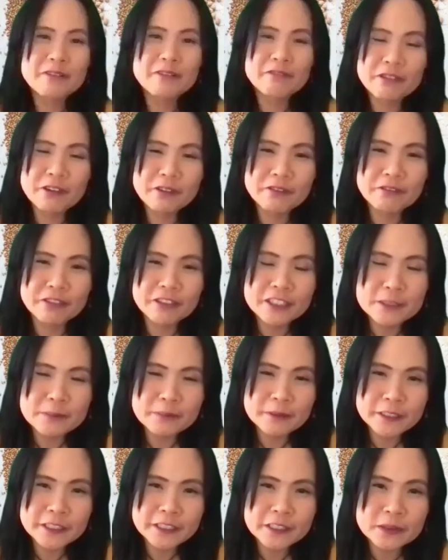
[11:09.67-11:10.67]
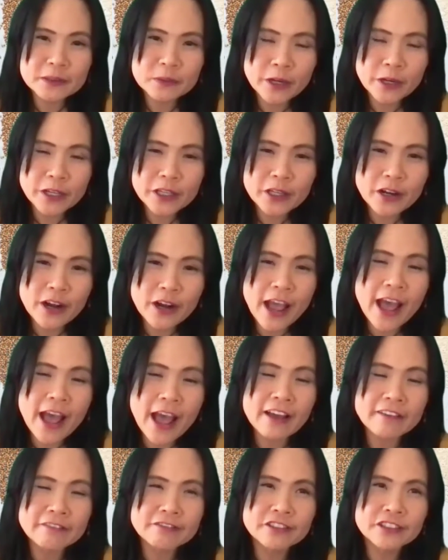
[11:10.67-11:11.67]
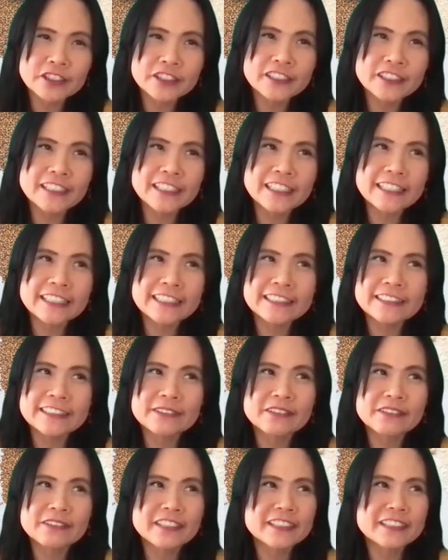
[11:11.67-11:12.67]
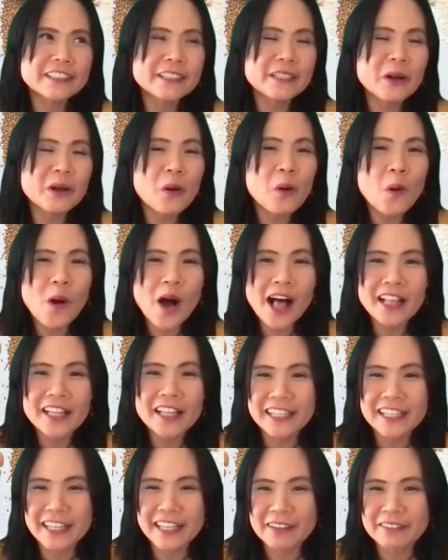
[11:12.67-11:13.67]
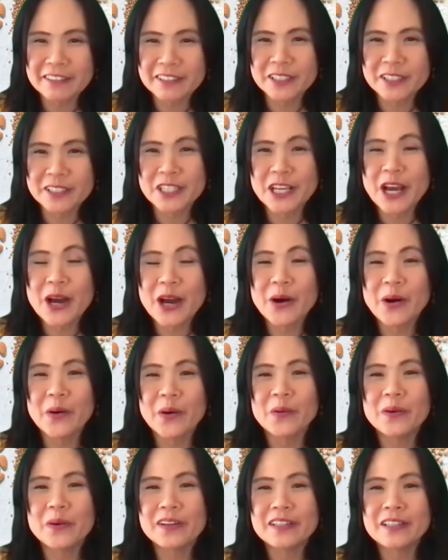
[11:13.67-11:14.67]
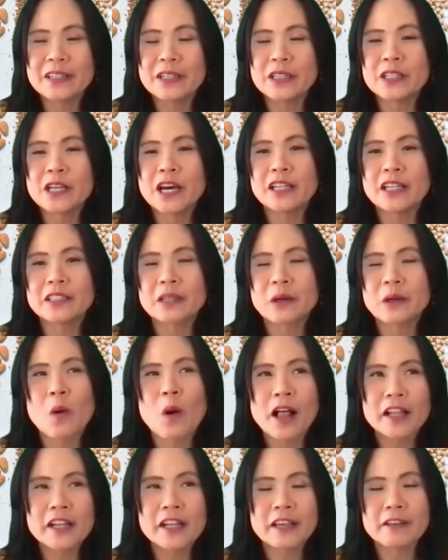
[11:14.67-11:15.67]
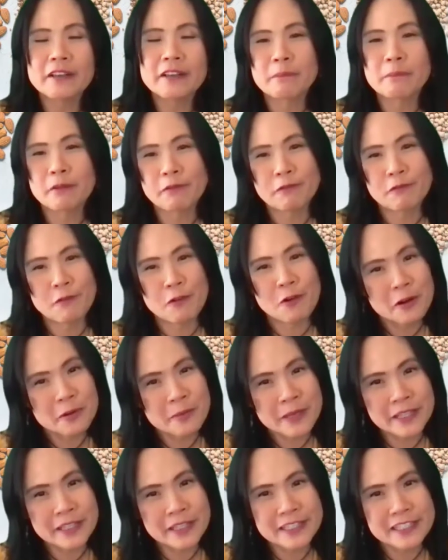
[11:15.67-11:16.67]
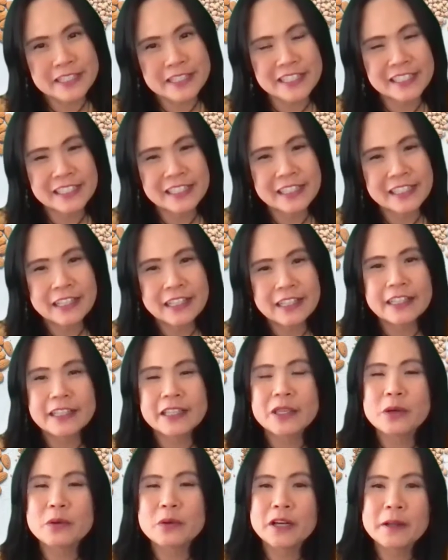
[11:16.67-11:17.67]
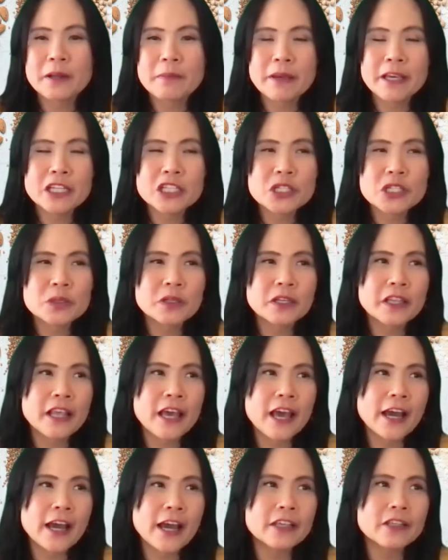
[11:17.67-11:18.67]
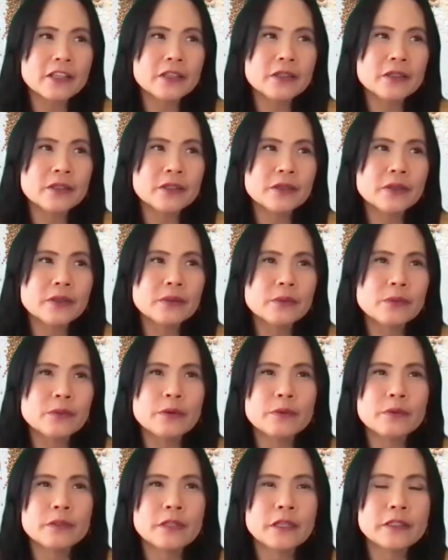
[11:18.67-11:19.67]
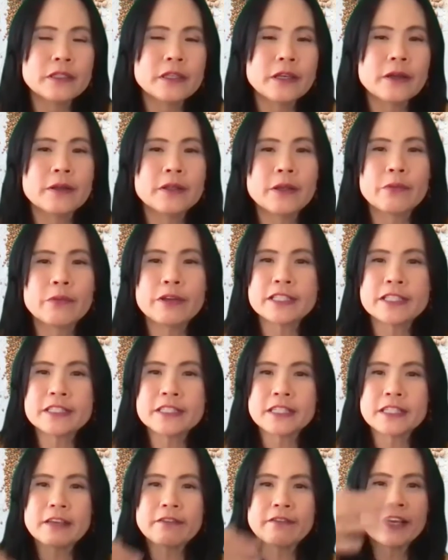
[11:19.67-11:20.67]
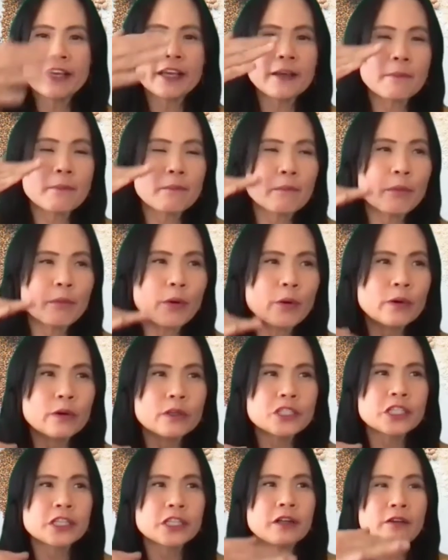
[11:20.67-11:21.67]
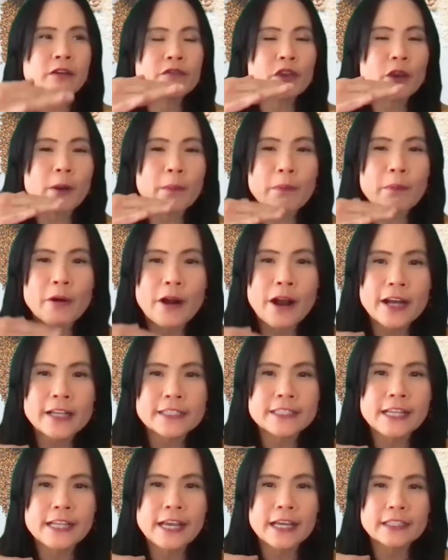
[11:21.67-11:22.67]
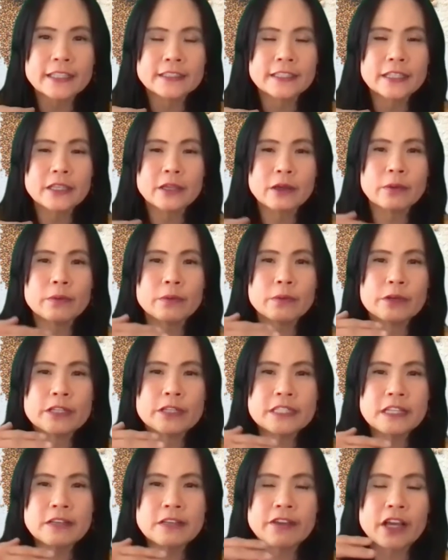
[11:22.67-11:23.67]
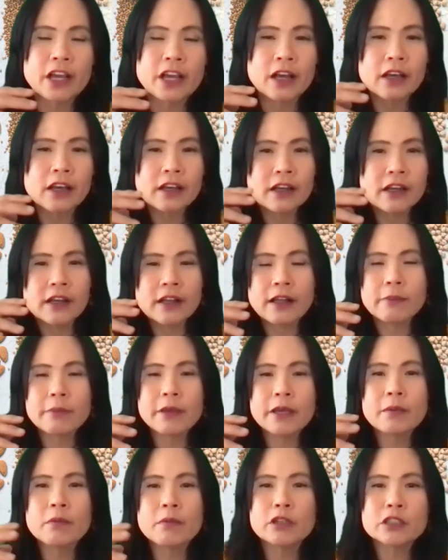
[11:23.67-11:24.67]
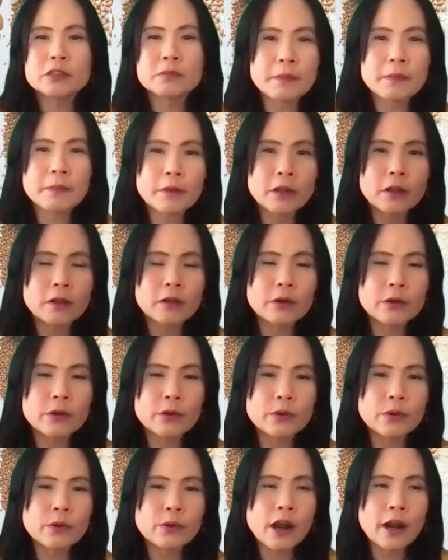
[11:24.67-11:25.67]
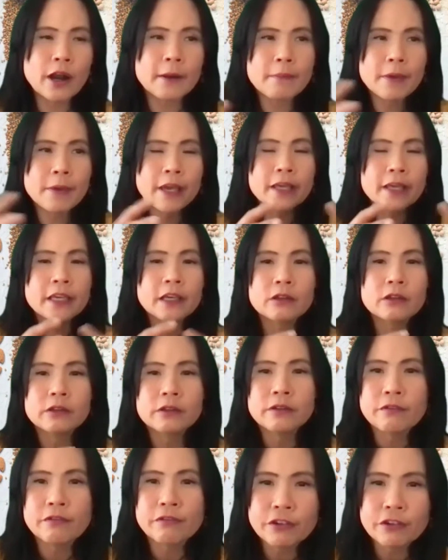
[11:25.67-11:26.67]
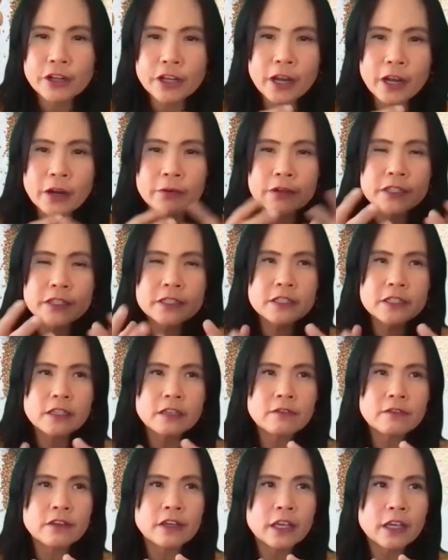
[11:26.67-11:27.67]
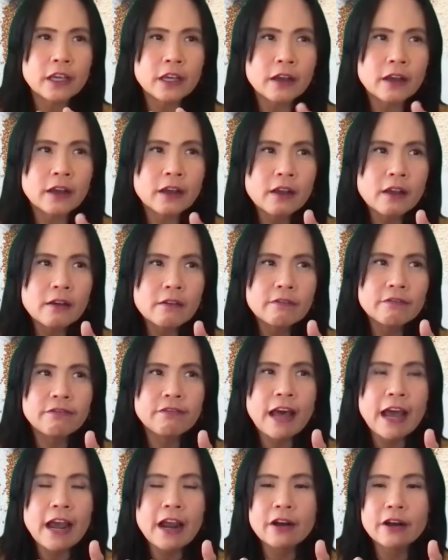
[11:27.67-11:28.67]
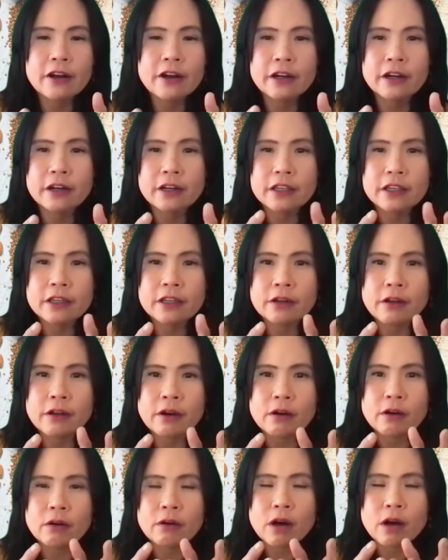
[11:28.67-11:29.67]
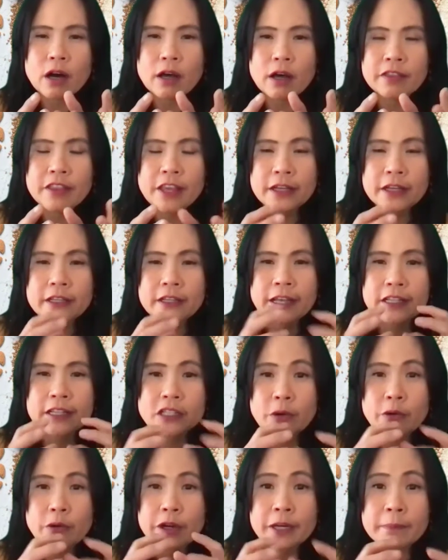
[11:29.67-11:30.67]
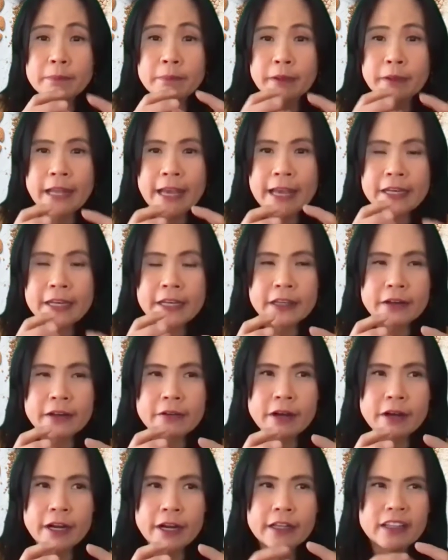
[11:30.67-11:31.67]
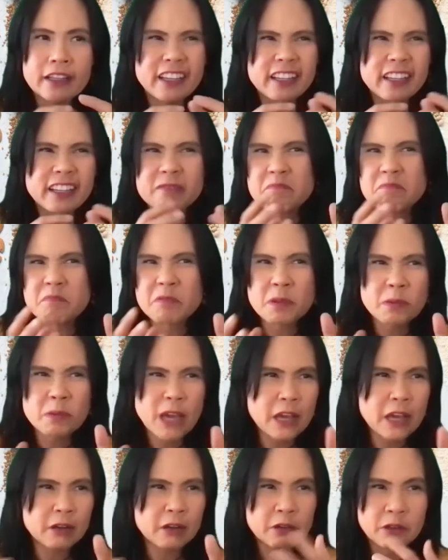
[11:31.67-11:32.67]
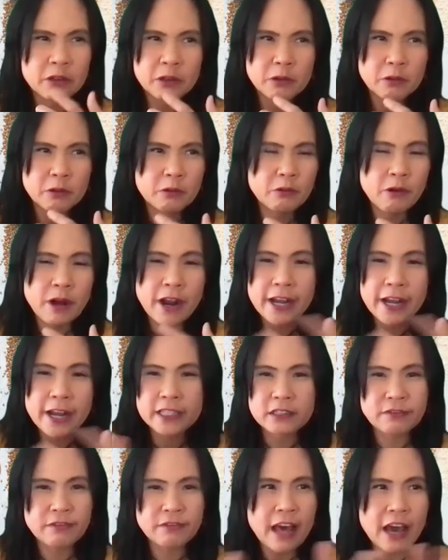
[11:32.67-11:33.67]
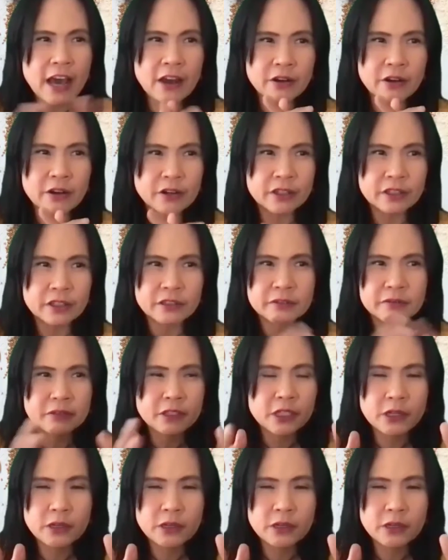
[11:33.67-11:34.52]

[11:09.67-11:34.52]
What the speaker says: fruit first, because what you're after is really the quality of the dough, not the quality of the performance. Like you want to make sure that the receiving portion of your process that you're receiving. I mean, most people who are baking gluten-free are receiving flour, that's already blended, right? Like, I mean, I don't know, rice flour,